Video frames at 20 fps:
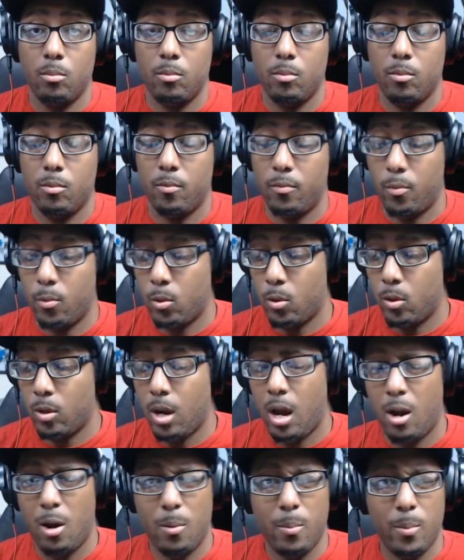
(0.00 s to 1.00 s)
for
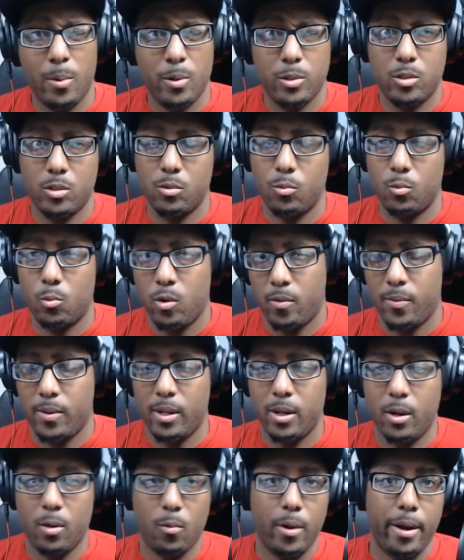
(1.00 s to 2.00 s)
almost roughly
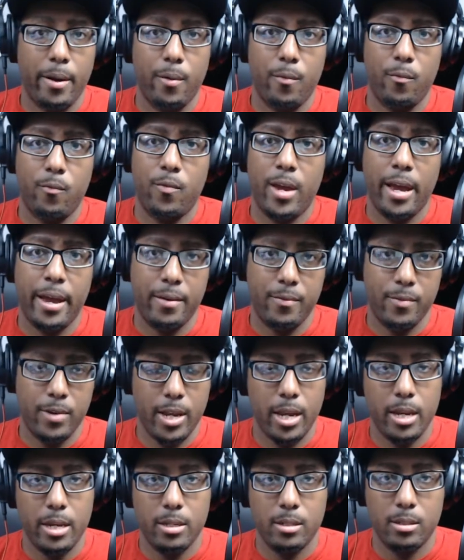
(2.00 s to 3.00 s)
around 5
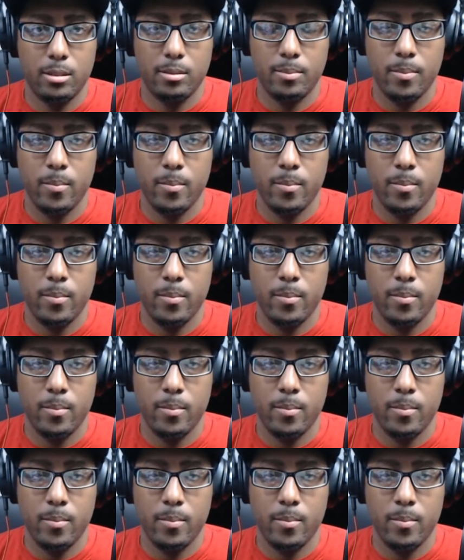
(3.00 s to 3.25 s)
days.